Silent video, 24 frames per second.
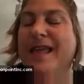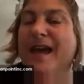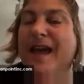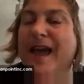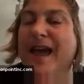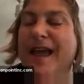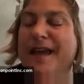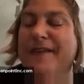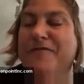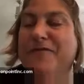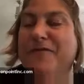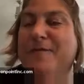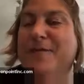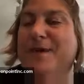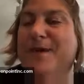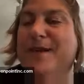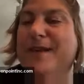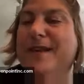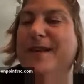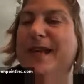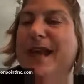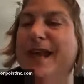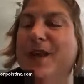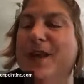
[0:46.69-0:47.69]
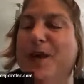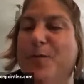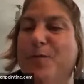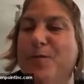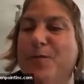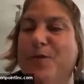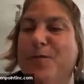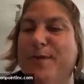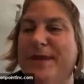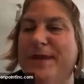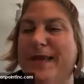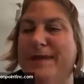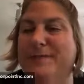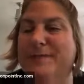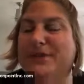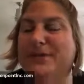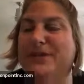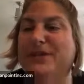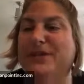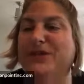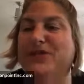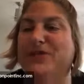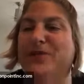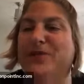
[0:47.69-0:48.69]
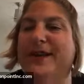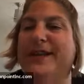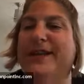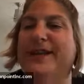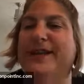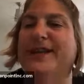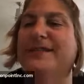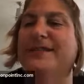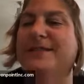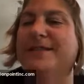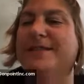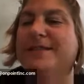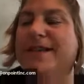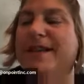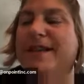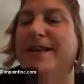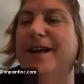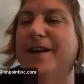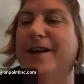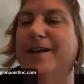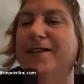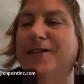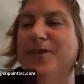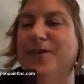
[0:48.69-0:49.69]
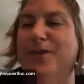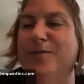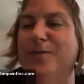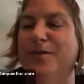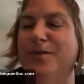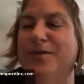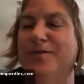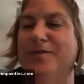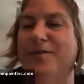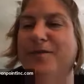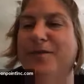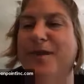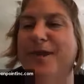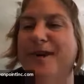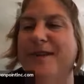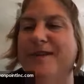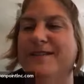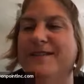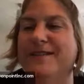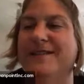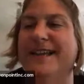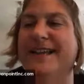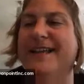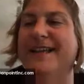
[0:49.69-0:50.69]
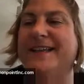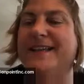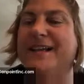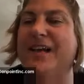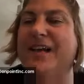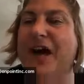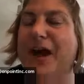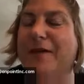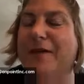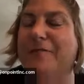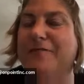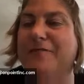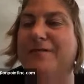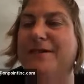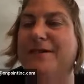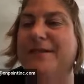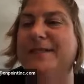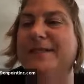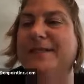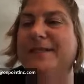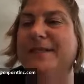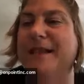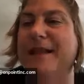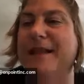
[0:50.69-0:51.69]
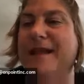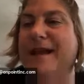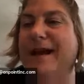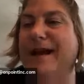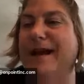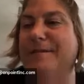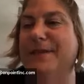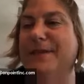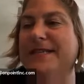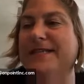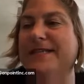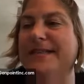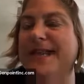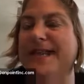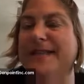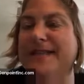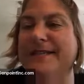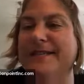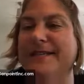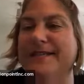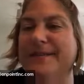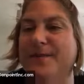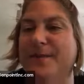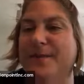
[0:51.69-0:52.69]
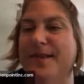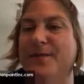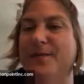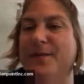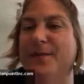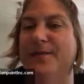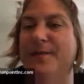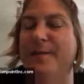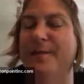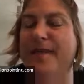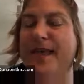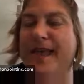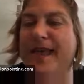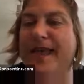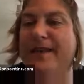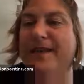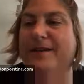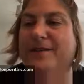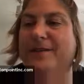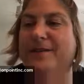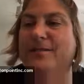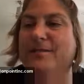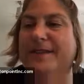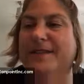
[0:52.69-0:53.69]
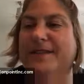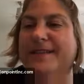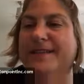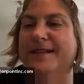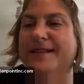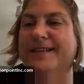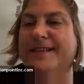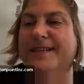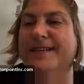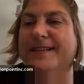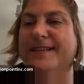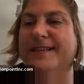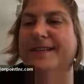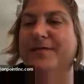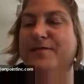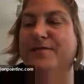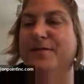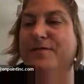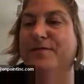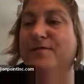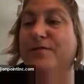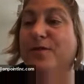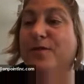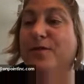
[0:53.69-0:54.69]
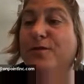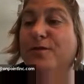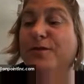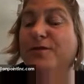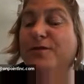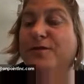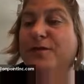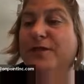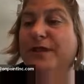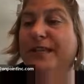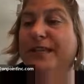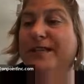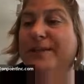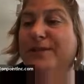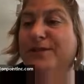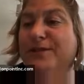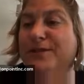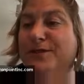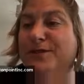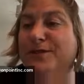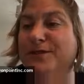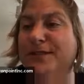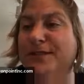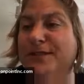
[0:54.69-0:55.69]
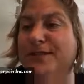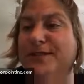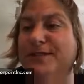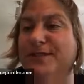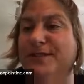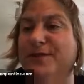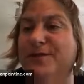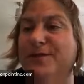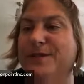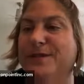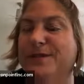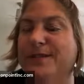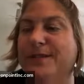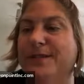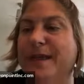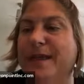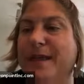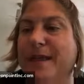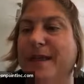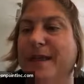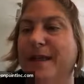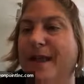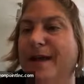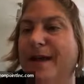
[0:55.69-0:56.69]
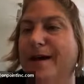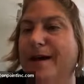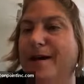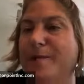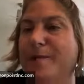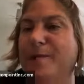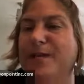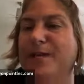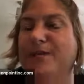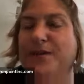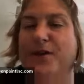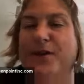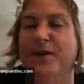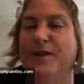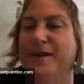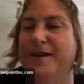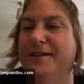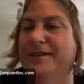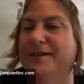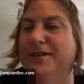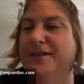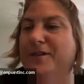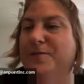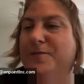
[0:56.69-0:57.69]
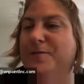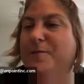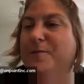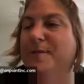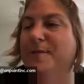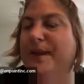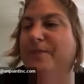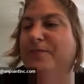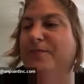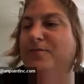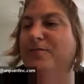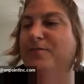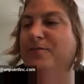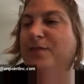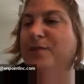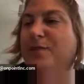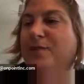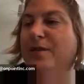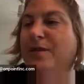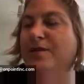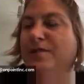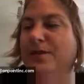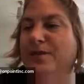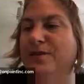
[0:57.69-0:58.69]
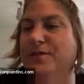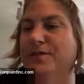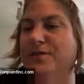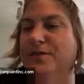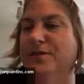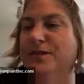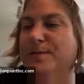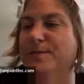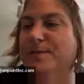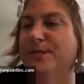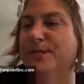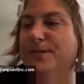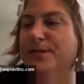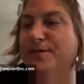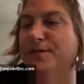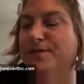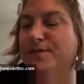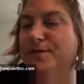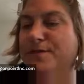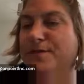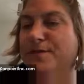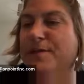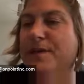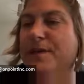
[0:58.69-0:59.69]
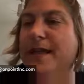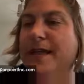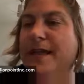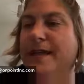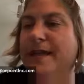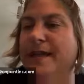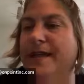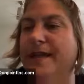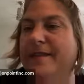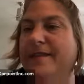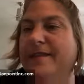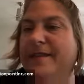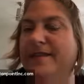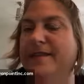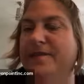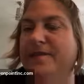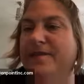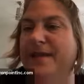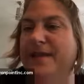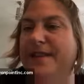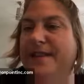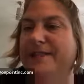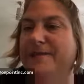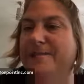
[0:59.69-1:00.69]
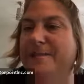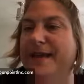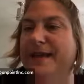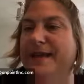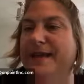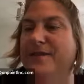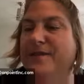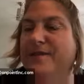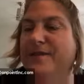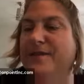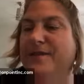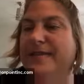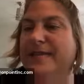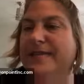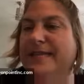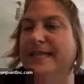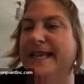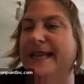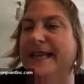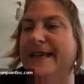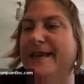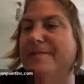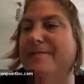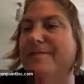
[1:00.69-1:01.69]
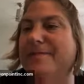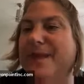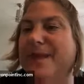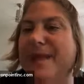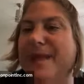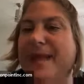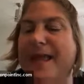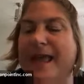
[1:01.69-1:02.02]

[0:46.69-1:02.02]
Hi, everyone. I hope you'll be able to join us in October for our second conference. I'm excited to be on the panel discussing different roles for legal nurse consultants, and I'll be talking to you about the role of a nurse observer in the defense medical exam.